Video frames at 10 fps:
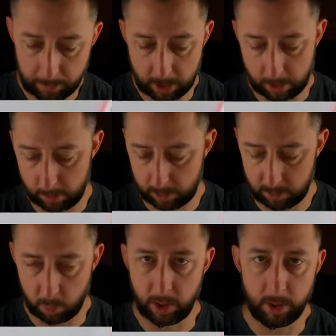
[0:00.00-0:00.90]
Yeah, there were
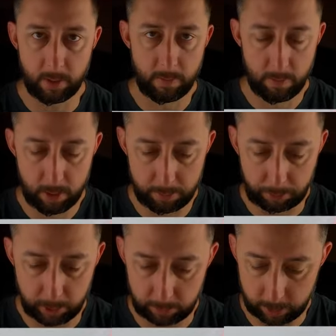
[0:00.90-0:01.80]
some weird
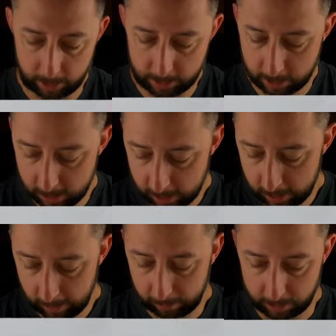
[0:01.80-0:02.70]
print runs
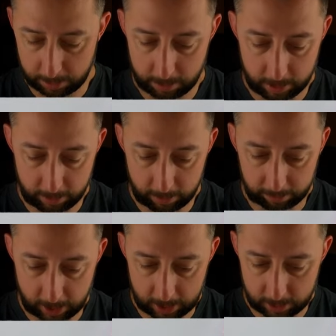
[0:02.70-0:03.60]
for some of the
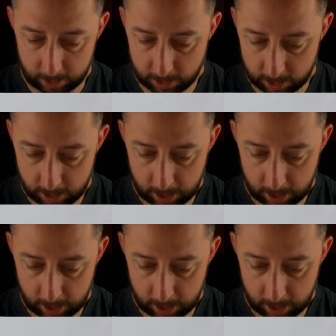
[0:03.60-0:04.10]
refractors.